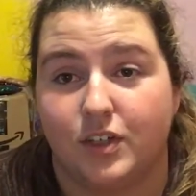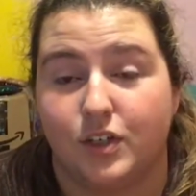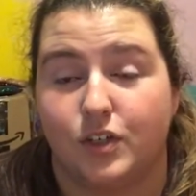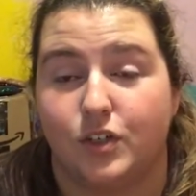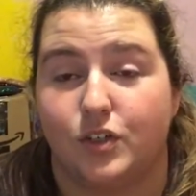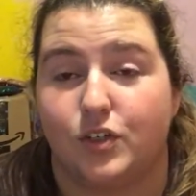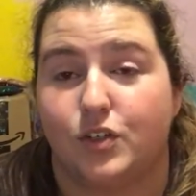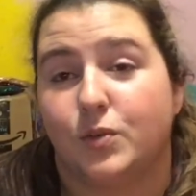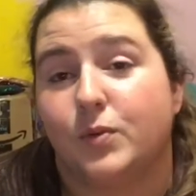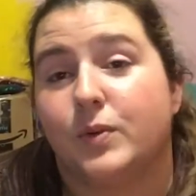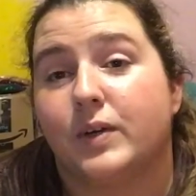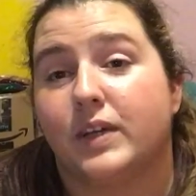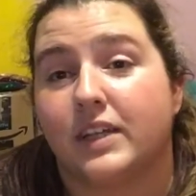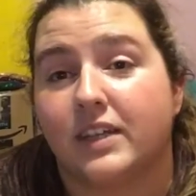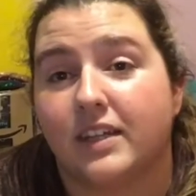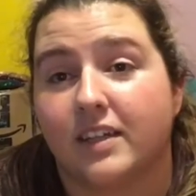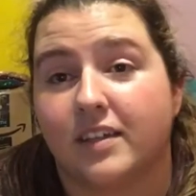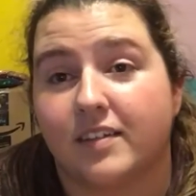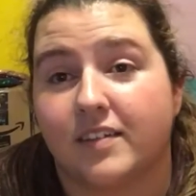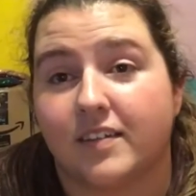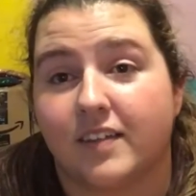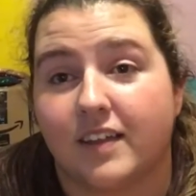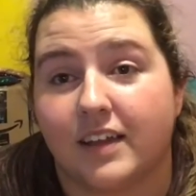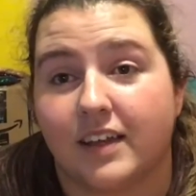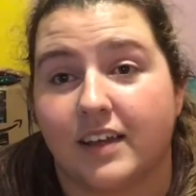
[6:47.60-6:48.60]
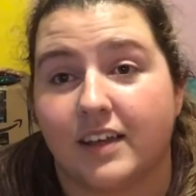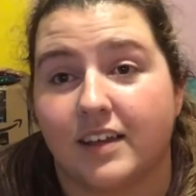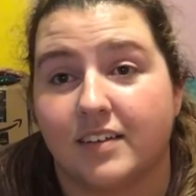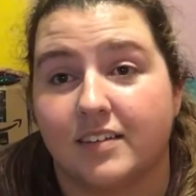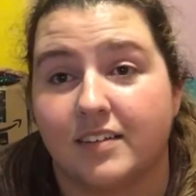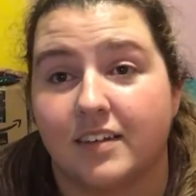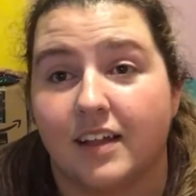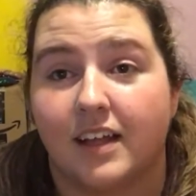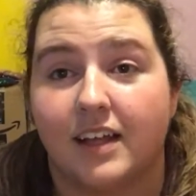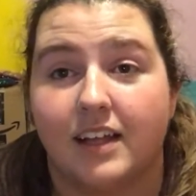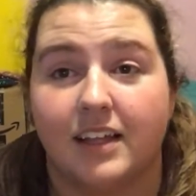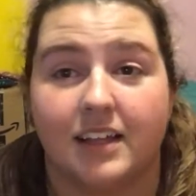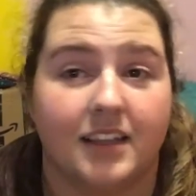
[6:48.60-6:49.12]
doing these things,
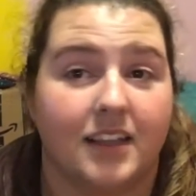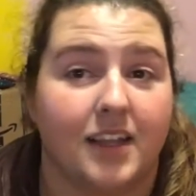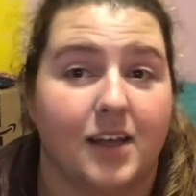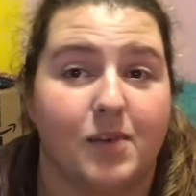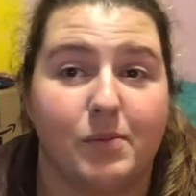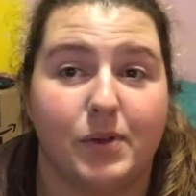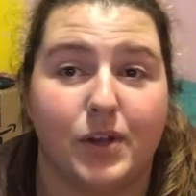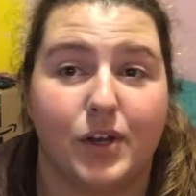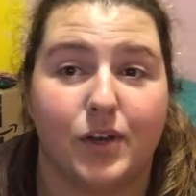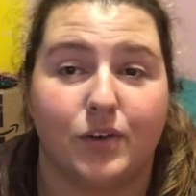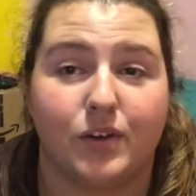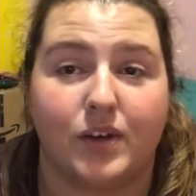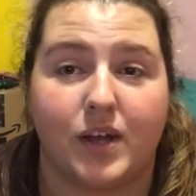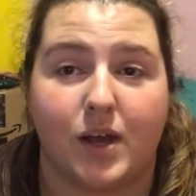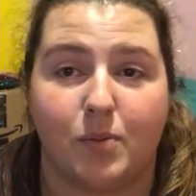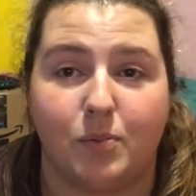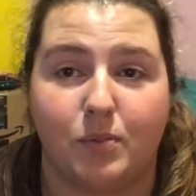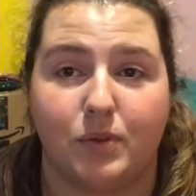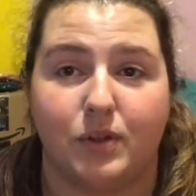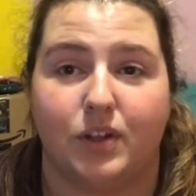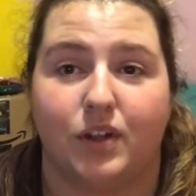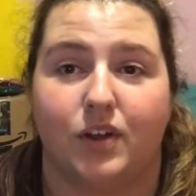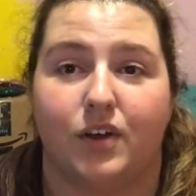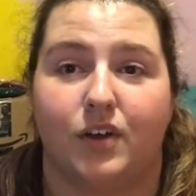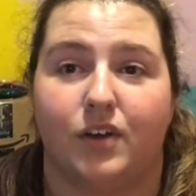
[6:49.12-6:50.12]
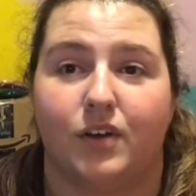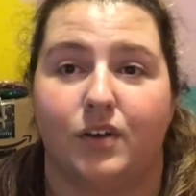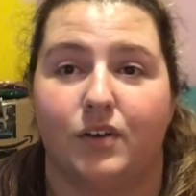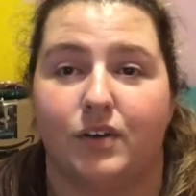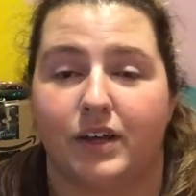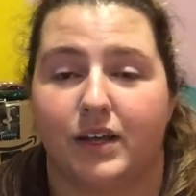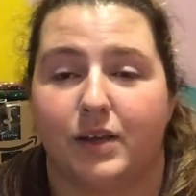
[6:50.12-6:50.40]
let me know down below.